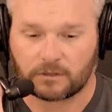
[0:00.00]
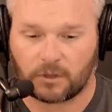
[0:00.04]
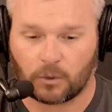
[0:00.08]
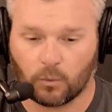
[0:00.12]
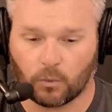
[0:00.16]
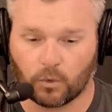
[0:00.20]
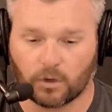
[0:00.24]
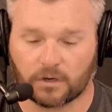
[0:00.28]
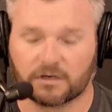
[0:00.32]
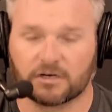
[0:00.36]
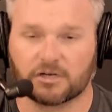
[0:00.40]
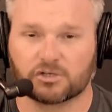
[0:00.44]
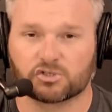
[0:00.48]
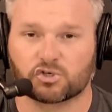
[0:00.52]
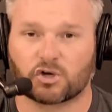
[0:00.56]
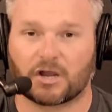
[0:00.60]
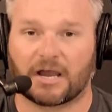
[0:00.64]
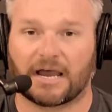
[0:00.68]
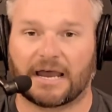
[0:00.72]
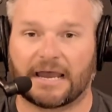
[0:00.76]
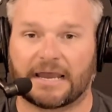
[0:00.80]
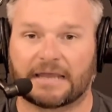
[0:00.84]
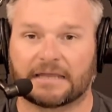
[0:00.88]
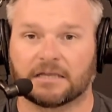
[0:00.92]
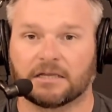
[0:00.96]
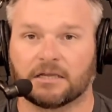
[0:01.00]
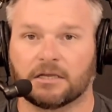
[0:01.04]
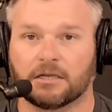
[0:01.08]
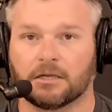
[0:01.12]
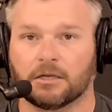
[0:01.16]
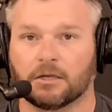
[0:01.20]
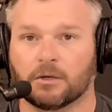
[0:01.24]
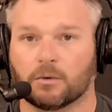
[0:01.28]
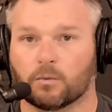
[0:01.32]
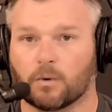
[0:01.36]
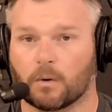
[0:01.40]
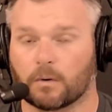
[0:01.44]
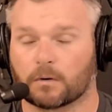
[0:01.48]
we're going to try
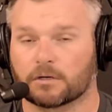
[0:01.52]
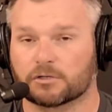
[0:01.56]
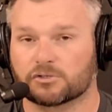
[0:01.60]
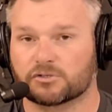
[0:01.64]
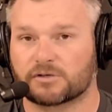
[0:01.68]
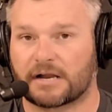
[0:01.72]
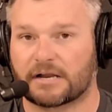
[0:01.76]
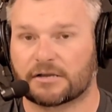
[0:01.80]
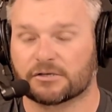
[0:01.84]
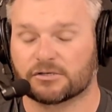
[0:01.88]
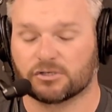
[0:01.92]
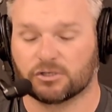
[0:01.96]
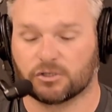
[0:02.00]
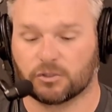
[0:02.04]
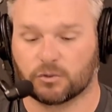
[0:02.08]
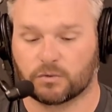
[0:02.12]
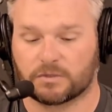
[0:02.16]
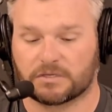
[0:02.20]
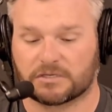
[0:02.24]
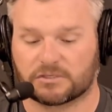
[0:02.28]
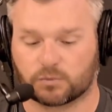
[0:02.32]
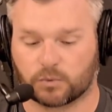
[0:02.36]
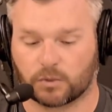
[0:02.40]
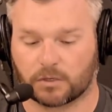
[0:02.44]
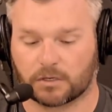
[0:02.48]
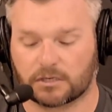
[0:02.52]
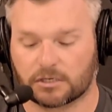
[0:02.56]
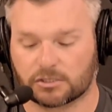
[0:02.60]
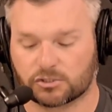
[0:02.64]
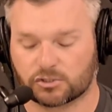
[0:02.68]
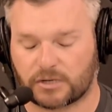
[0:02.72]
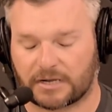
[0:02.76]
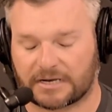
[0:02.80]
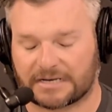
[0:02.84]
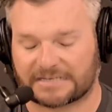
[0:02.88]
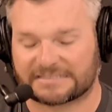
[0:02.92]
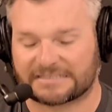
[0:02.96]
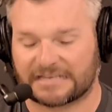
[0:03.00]
to do is we're going to
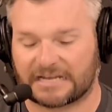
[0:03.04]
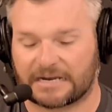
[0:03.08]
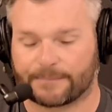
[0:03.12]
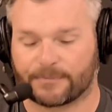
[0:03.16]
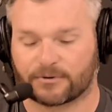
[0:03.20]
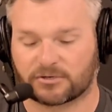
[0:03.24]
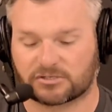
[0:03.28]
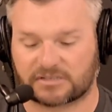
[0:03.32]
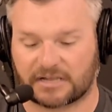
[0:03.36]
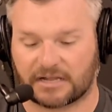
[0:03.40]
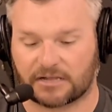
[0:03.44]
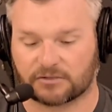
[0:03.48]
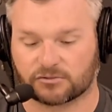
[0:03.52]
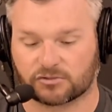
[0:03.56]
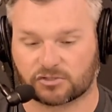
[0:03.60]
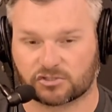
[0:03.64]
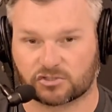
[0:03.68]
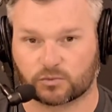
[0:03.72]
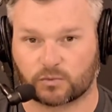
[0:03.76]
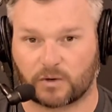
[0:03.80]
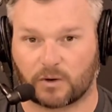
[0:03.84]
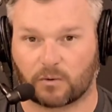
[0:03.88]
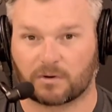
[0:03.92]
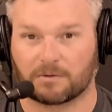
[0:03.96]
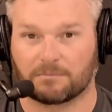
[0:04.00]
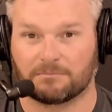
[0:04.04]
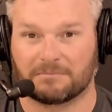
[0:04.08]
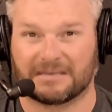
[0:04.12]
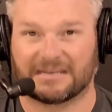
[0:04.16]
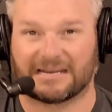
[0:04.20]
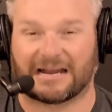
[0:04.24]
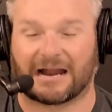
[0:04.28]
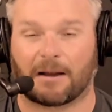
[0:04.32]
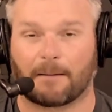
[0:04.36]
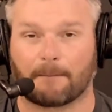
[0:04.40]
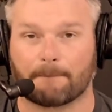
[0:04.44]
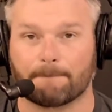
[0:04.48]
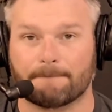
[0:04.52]
try to set up our schedules where we
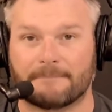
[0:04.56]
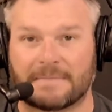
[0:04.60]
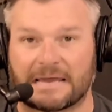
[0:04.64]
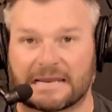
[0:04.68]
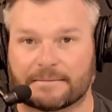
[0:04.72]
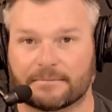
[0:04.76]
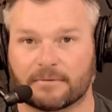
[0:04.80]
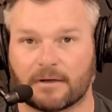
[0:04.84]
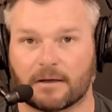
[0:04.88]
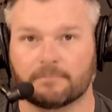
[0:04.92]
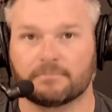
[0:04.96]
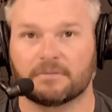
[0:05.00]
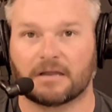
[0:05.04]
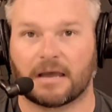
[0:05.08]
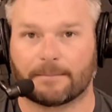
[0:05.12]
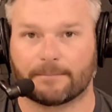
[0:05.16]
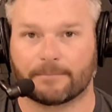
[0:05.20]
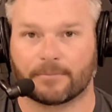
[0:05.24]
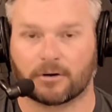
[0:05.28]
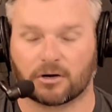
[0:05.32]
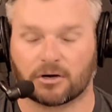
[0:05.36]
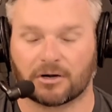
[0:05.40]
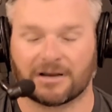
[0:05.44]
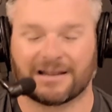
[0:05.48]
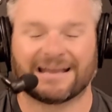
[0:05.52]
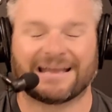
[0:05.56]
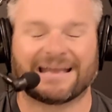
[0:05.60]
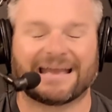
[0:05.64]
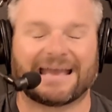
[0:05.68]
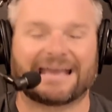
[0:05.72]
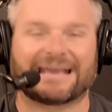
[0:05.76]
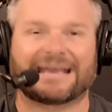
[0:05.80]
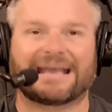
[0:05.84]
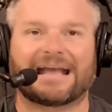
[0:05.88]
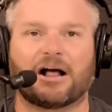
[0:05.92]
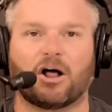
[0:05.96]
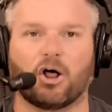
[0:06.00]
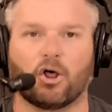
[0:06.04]
meet our minimum number,
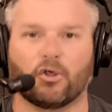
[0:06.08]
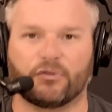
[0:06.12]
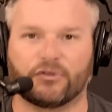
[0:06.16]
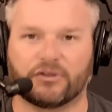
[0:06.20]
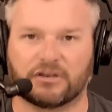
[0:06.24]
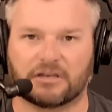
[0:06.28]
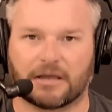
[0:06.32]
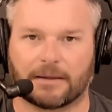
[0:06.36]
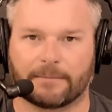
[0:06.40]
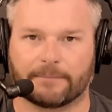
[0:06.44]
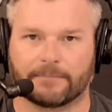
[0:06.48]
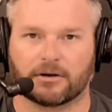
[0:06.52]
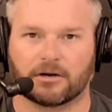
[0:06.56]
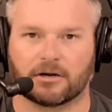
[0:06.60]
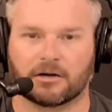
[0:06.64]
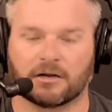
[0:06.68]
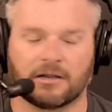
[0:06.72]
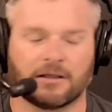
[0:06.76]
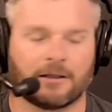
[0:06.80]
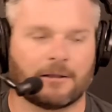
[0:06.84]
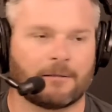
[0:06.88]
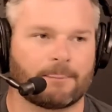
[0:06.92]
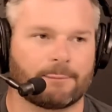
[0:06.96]
a healthy number,